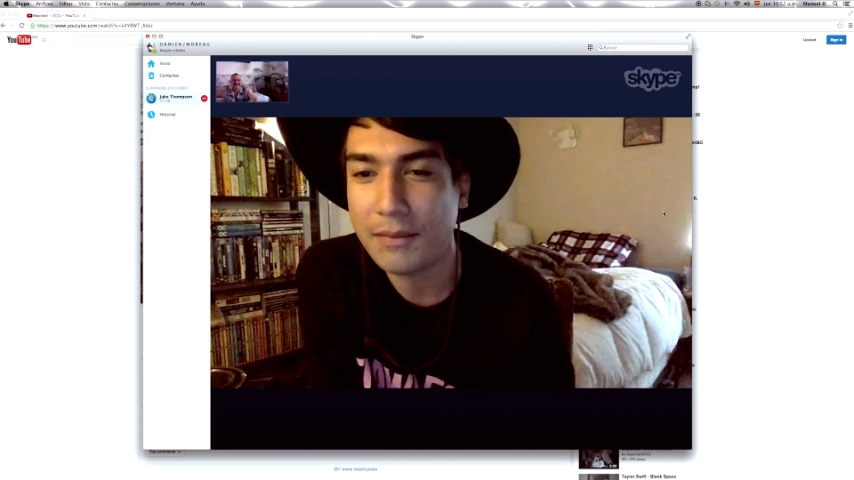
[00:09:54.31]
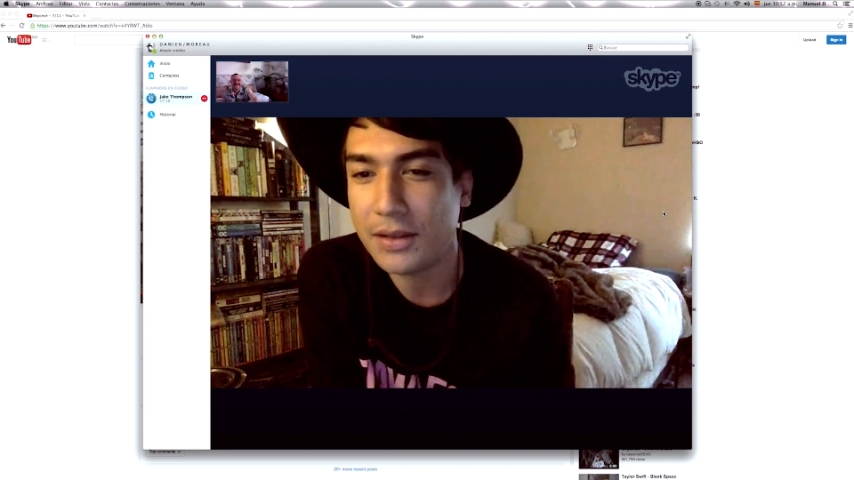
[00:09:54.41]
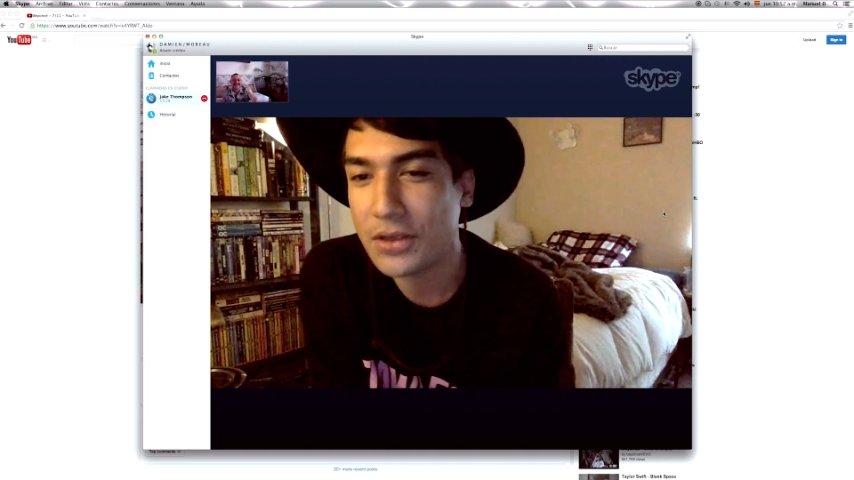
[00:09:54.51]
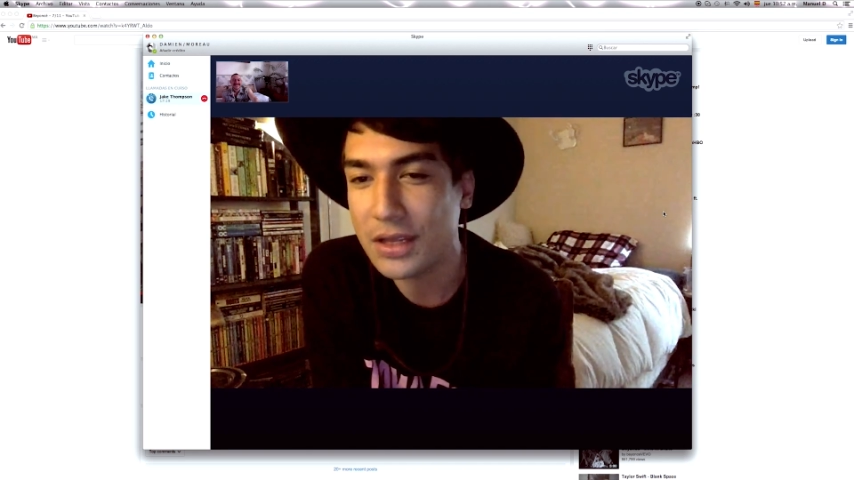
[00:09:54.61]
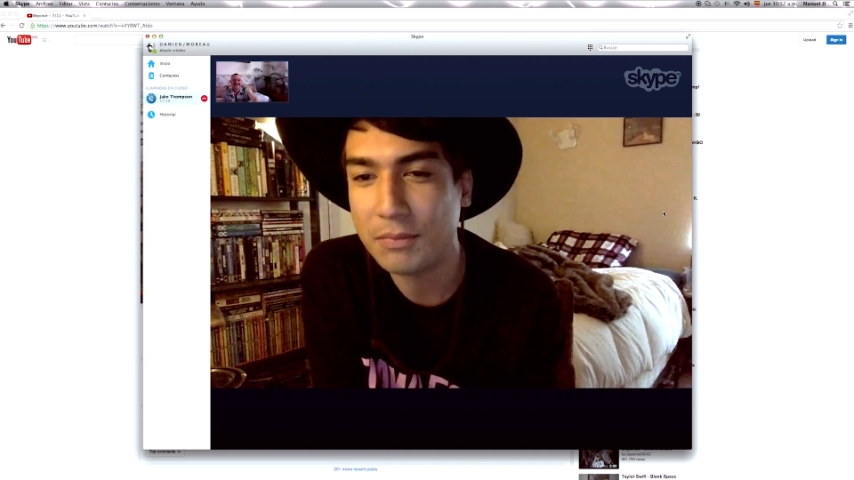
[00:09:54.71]

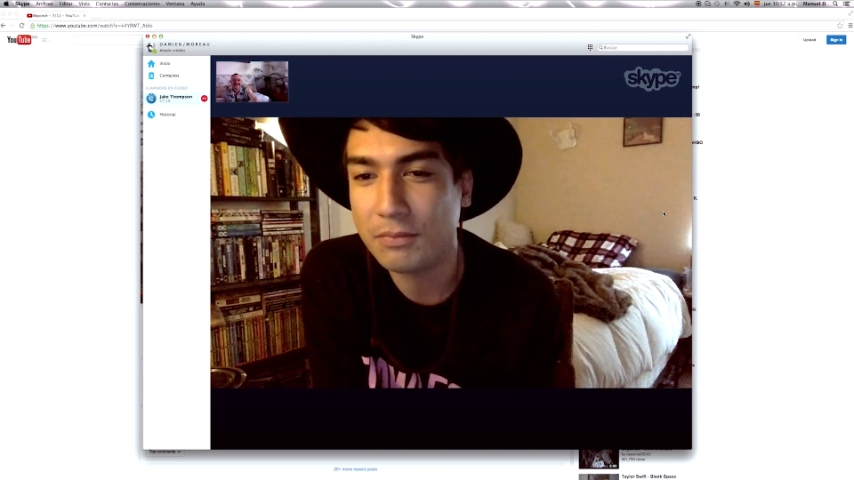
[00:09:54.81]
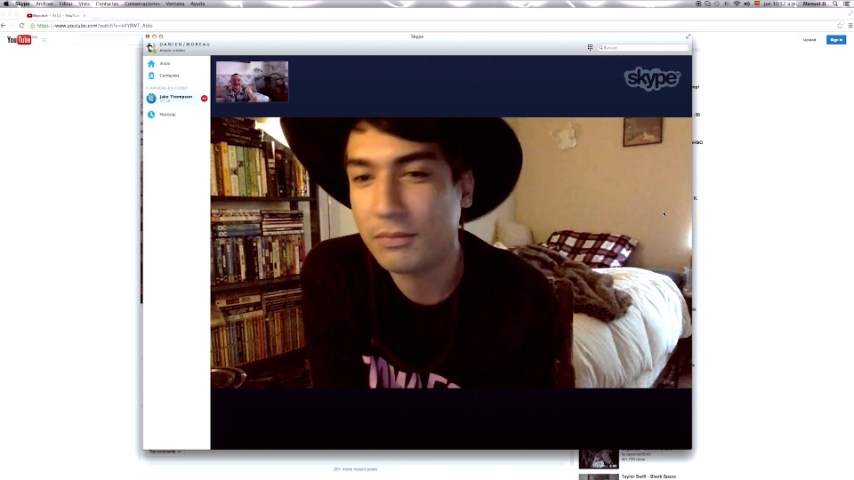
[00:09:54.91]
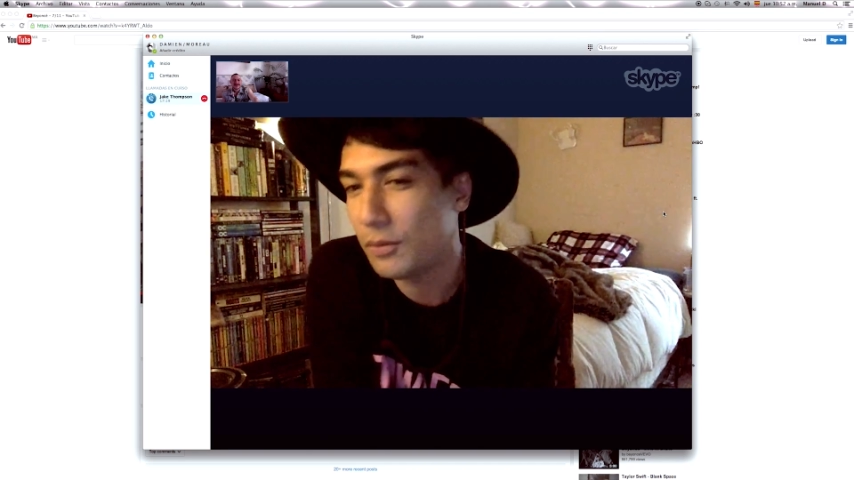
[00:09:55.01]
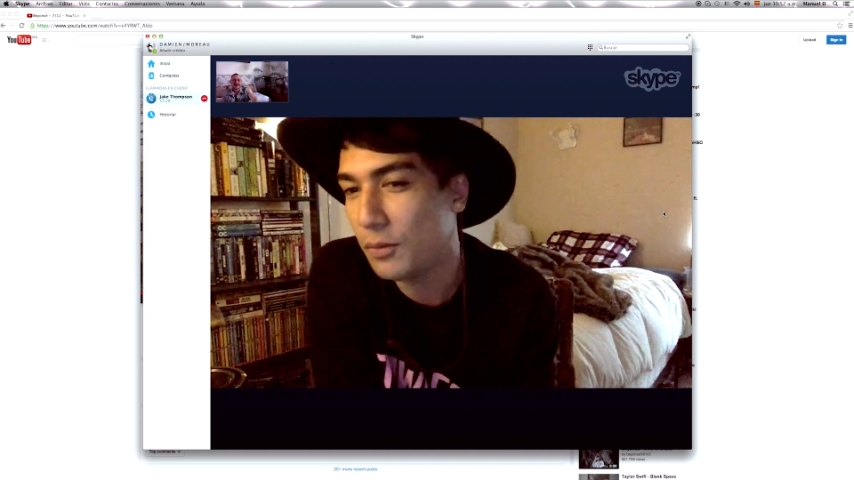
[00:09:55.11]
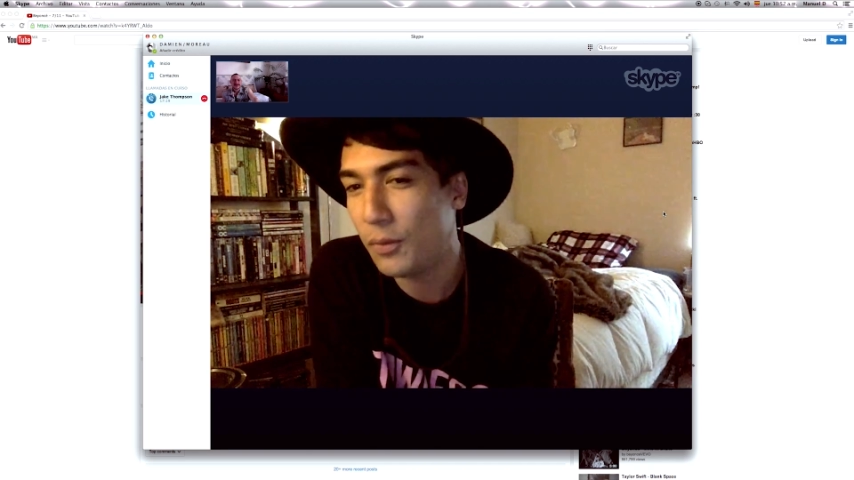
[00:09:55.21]
I mean,
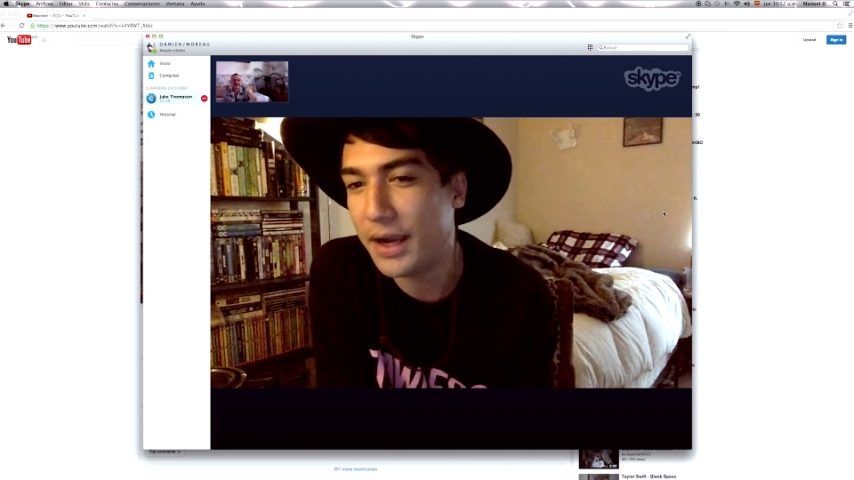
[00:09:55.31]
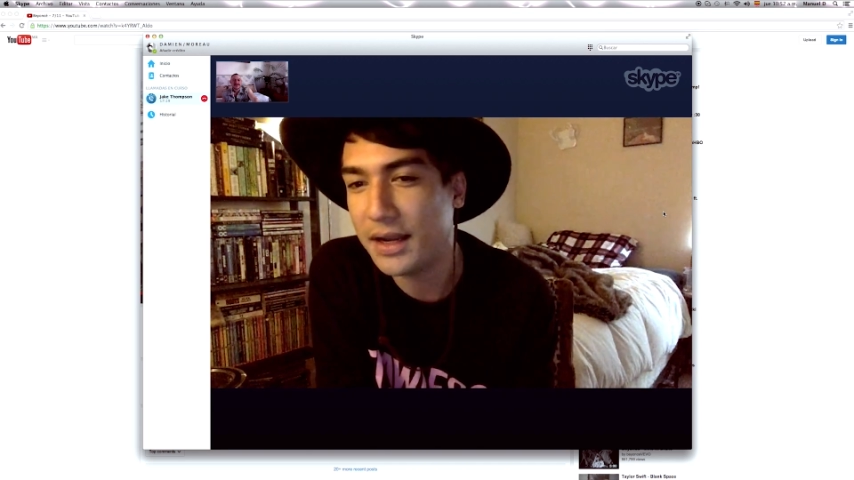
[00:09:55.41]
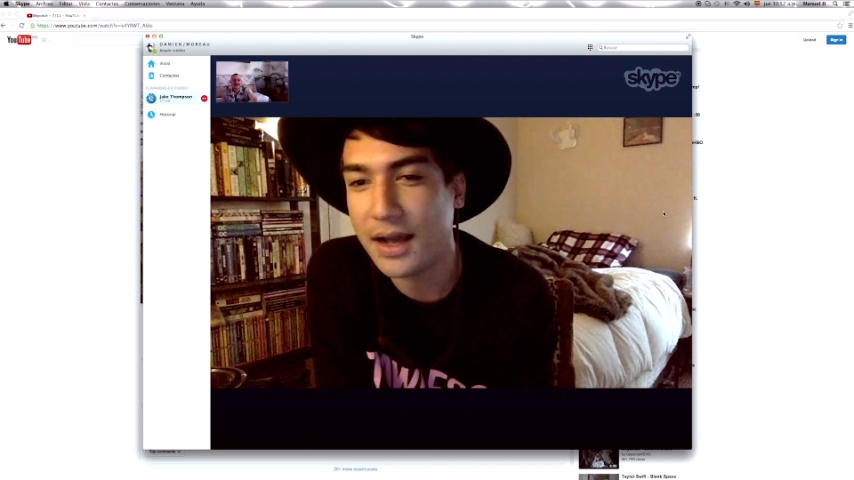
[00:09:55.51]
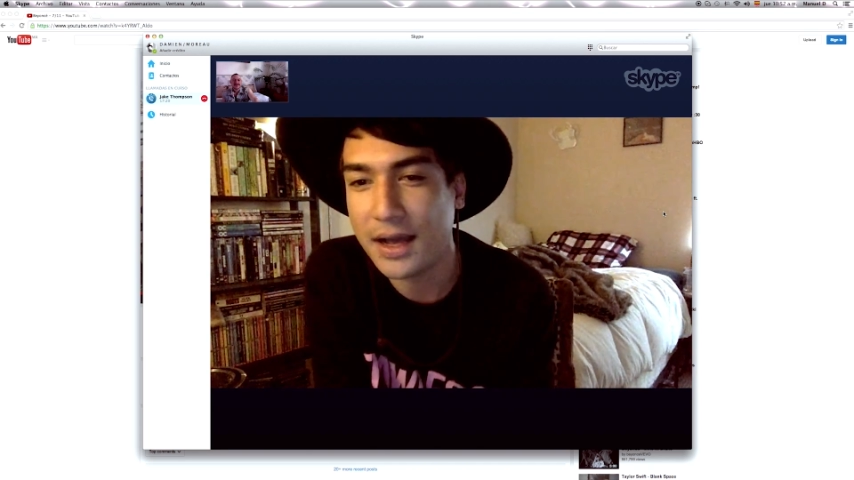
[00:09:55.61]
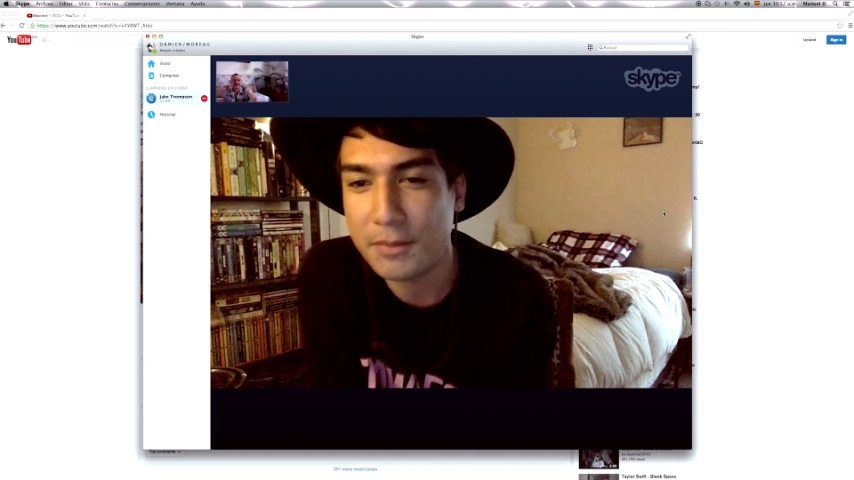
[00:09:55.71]
why
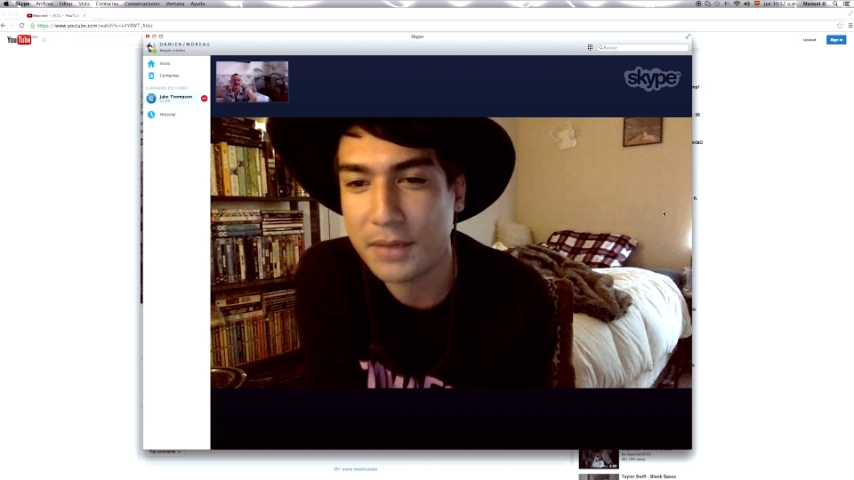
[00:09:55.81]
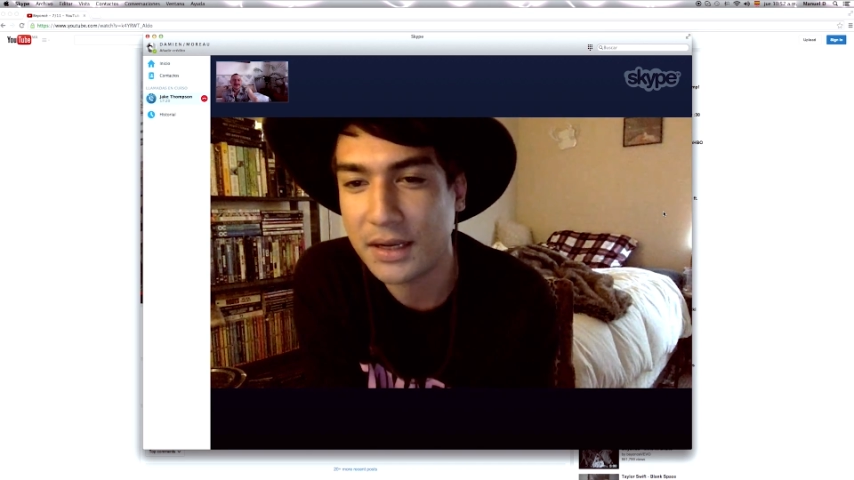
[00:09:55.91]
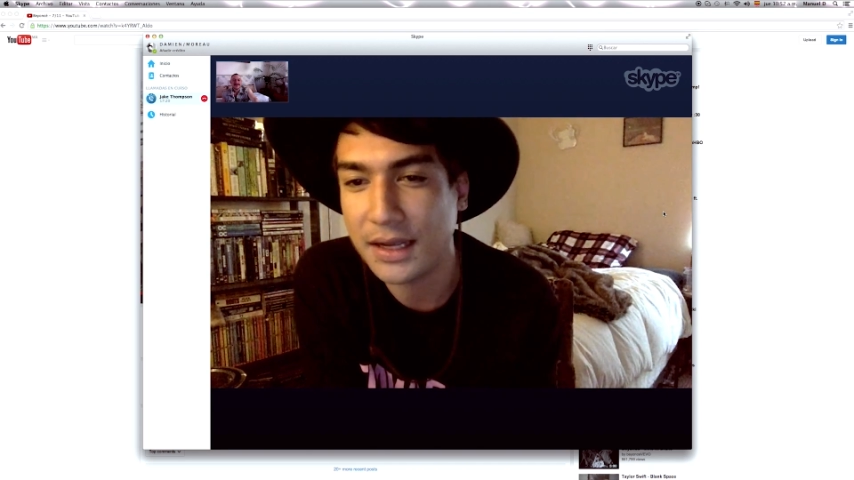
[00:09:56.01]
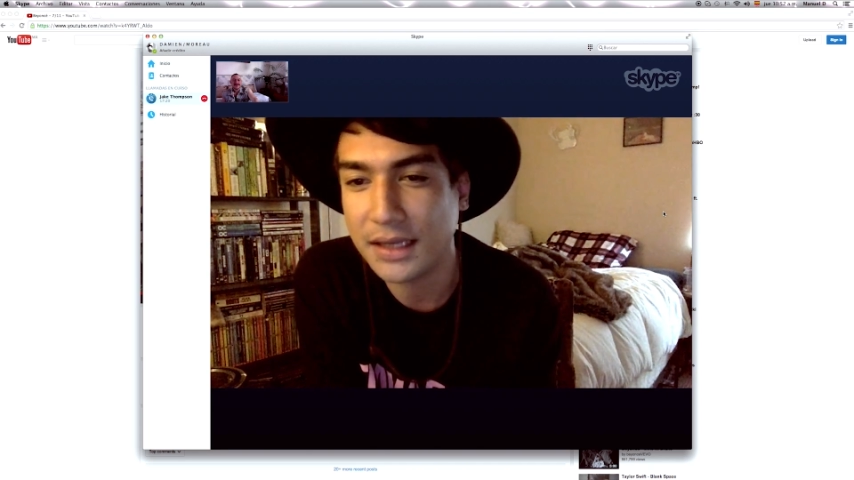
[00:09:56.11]
not be